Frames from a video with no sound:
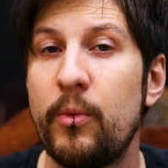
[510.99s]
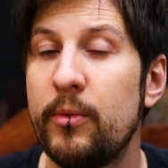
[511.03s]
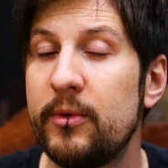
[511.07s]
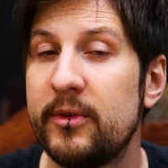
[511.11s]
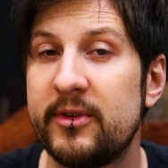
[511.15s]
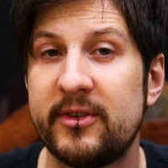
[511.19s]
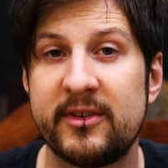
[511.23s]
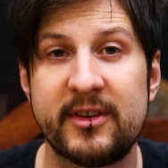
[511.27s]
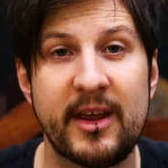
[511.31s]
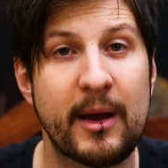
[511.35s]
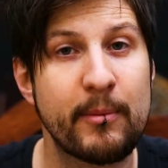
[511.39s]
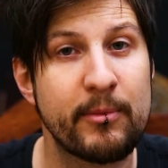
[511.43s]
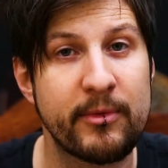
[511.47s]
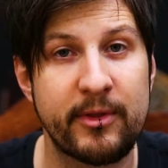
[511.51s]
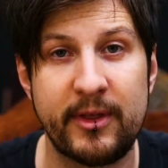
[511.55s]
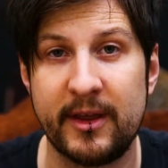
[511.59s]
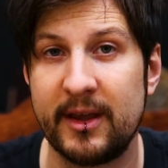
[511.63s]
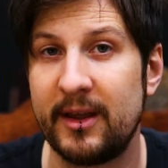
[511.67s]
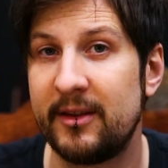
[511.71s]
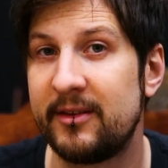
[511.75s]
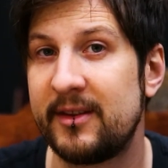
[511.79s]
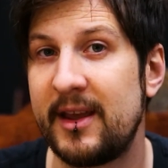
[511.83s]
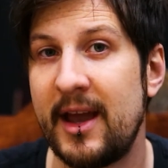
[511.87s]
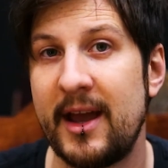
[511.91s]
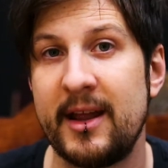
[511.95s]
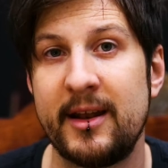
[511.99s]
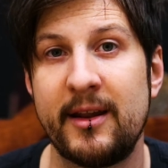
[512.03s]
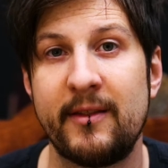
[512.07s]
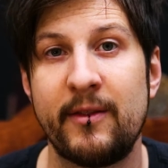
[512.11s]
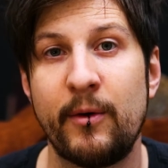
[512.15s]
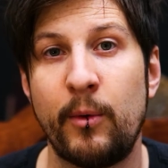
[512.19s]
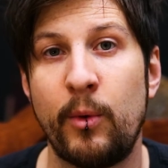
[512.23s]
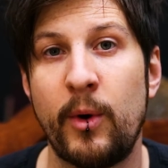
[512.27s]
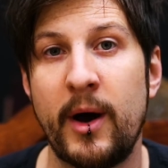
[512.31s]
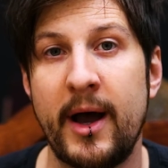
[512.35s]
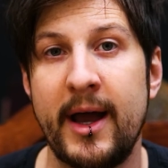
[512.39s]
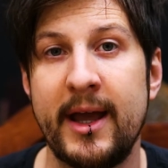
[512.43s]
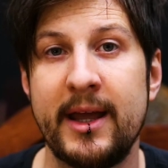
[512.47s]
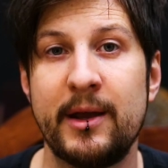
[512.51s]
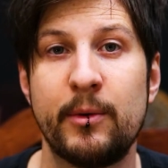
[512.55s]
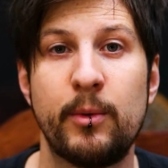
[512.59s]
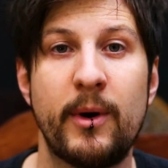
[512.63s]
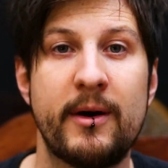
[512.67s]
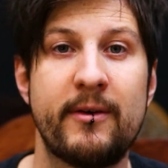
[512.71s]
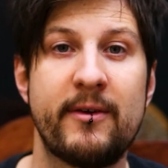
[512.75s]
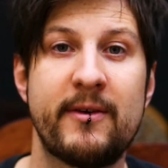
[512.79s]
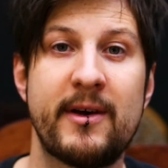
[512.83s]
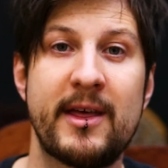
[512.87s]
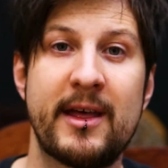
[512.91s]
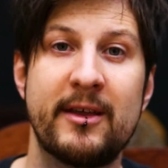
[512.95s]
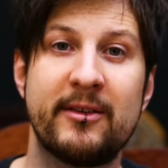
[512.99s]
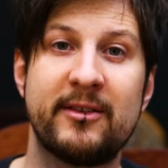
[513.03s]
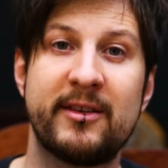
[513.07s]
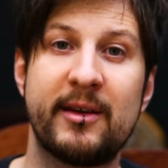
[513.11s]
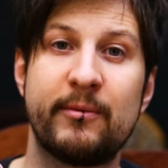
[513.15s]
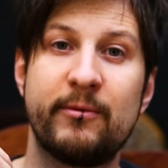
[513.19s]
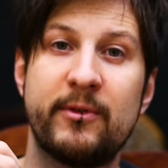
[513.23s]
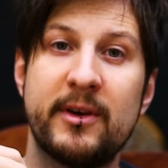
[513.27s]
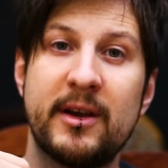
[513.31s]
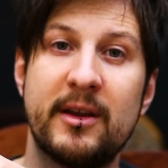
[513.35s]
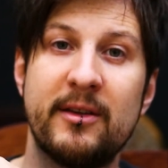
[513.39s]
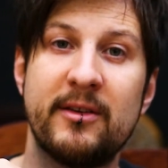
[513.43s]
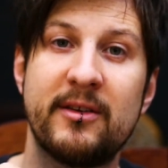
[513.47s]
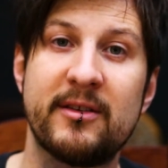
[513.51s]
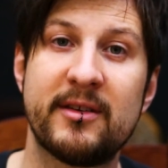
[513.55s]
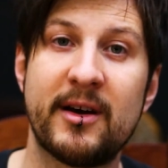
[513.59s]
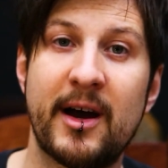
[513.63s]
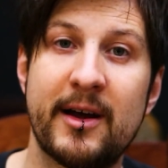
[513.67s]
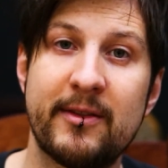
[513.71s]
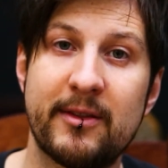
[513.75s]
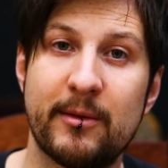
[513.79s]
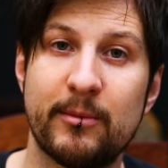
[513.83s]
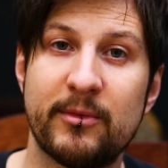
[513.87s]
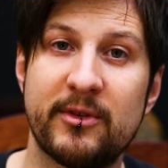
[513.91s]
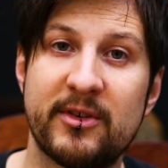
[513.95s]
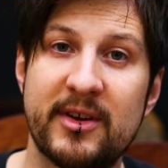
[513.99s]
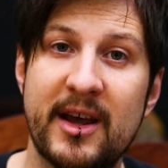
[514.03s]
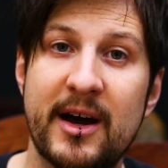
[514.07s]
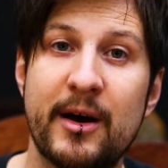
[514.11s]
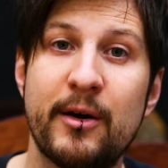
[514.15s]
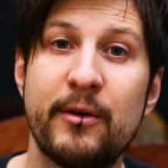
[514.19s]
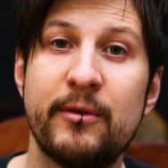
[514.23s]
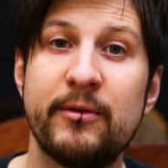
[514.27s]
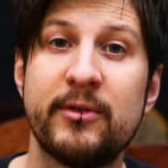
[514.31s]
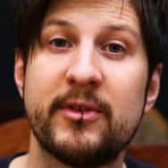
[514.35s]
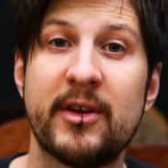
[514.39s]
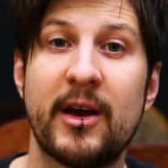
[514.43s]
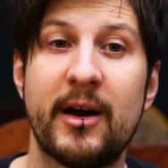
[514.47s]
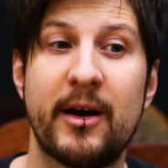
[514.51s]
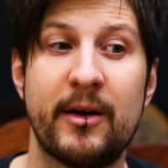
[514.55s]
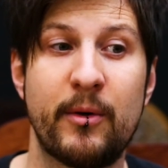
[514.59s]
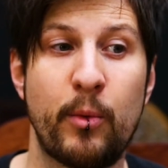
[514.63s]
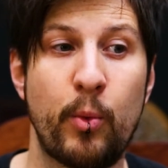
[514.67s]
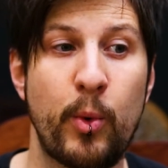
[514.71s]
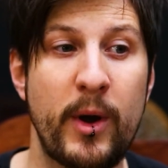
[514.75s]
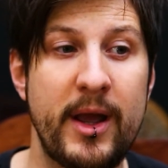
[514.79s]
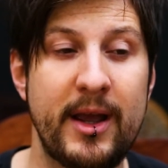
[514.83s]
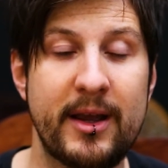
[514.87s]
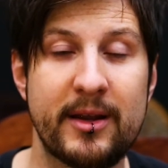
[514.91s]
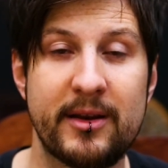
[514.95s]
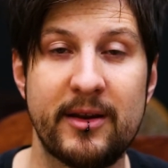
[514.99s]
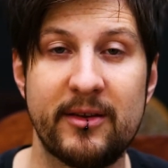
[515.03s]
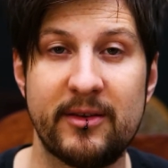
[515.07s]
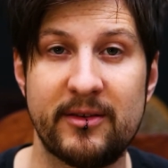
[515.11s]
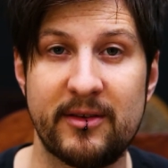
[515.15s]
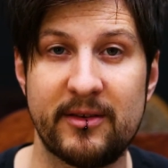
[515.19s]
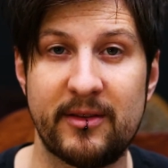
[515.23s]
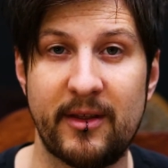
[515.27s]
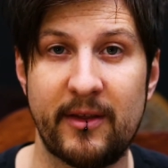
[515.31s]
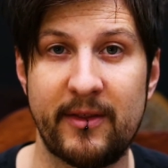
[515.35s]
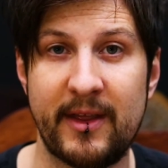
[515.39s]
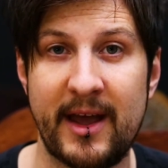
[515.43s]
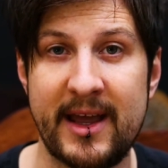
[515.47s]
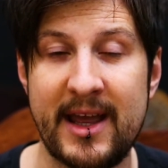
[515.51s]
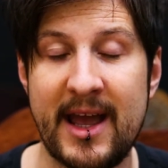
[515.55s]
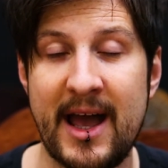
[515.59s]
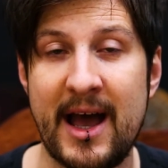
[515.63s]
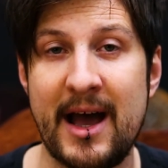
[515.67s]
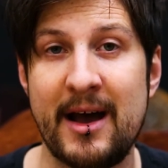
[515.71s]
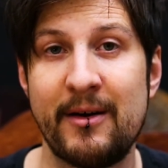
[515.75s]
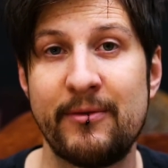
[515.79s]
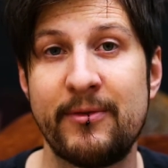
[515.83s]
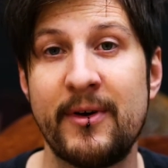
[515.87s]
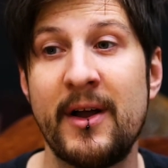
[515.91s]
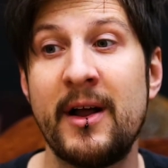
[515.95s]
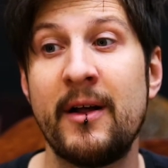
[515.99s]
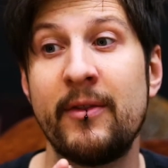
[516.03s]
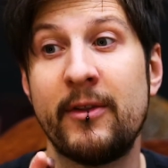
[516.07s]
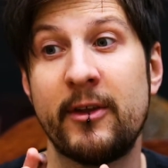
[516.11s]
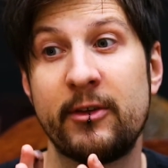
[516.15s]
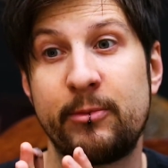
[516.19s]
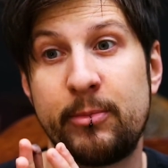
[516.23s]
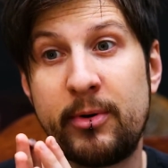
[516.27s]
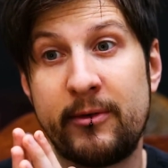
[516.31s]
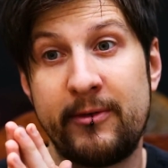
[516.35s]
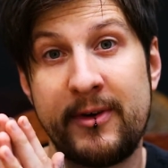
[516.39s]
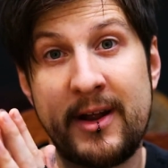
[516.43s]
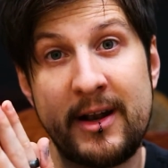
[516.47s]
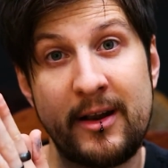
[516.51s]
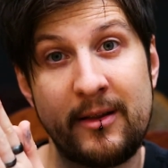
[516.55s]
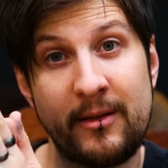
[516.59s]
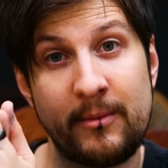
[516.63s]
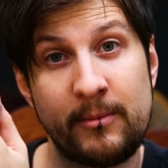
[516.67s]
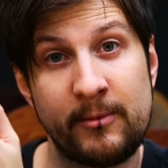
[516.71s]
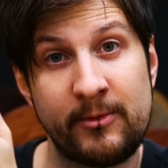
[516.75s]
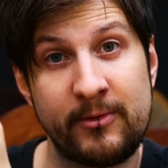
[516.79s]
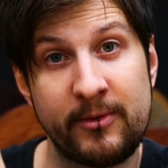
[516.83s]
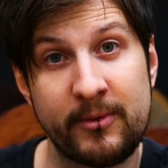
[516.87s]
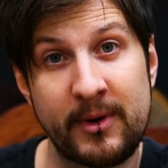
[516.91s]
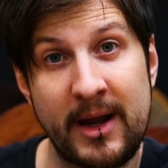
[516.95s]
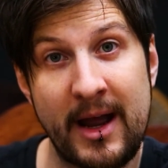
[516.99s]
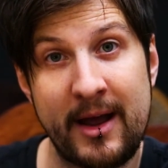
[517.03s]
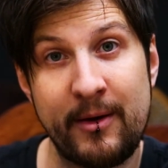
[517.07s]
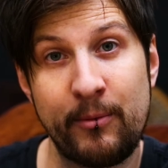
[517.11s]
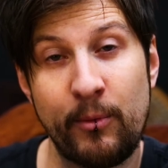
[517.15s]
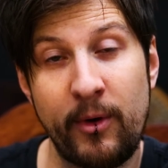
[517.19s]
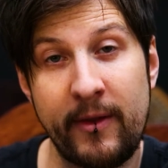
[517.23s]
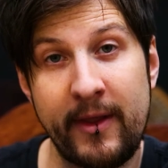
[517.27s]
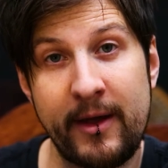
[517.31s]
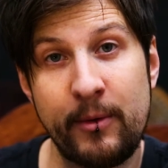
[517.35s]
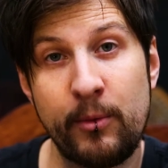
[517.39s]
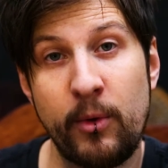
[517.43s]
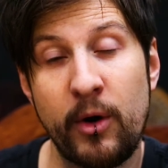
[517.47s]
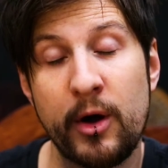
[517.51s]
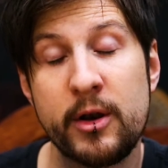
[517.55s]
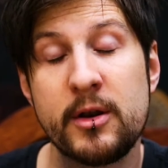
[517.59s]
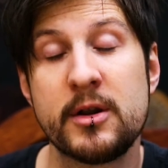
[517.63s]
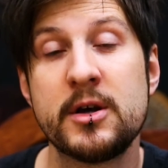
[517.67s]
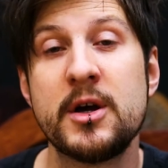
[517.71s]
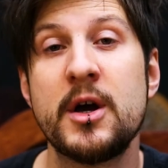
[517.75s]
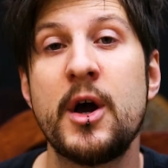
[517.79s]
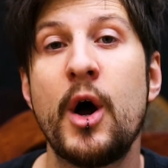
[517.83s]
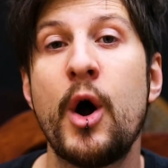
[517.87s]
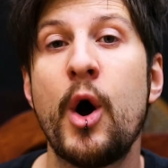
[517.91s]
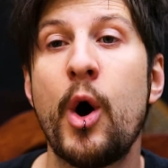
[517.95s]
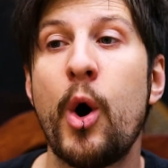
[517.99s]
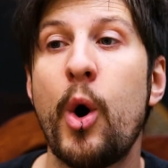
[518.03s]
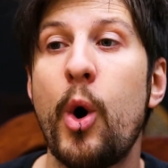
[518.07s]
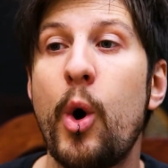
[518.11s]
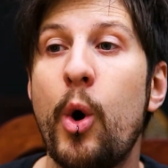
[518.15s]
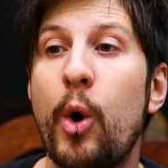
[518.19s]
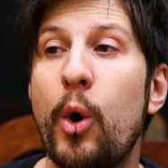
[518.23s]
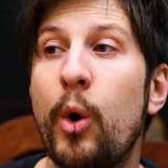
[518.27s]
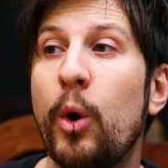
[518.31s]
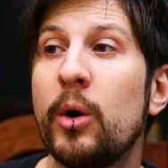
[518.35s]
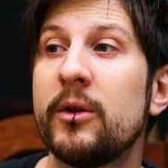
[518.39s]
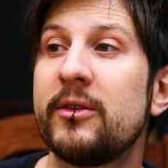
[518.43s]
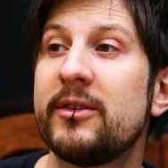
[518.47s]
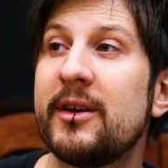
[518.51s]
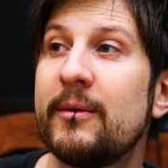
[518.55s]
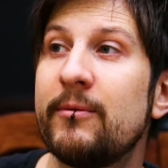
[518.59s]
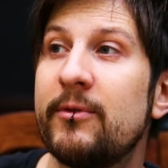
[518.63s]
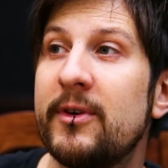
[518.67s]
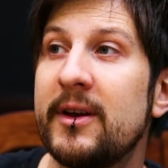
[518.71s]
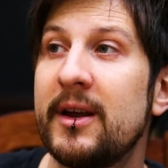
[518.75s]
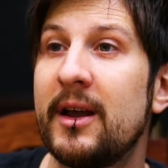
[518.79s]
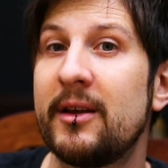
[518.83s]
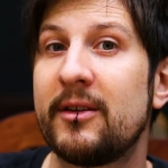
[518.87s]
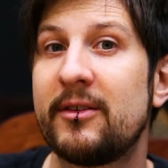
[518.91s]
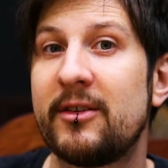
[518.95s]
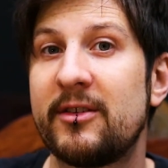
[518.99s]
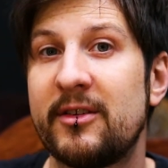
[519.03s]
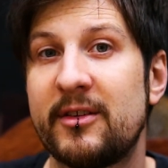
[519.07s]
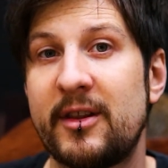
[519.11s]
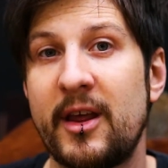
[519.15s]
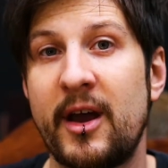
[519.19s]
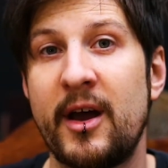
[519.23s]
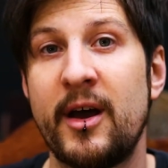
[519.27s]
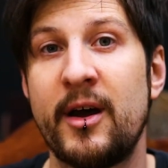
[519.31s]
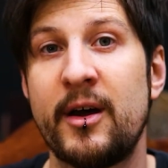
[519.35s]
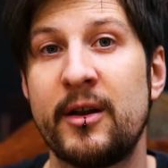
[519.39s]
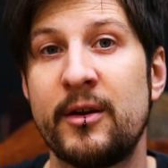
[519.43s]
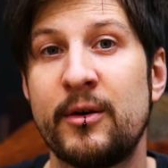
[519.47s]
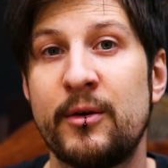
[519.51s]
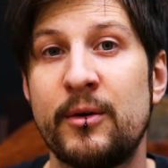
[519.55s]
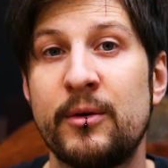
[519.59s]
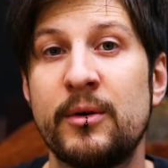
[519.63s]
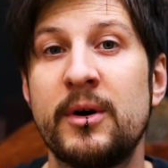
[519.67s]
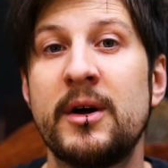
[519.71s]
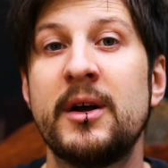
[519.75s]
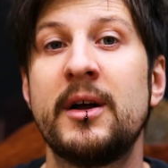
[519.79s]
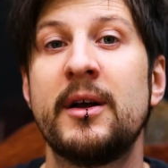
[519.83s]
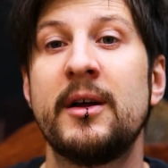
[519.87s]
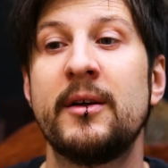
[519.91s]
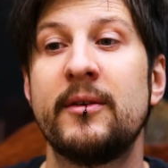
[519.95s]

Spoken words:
something is getting in the way, whether that's something inside themselves, a weakness that they have that's preventing them from getting what they want, or something external,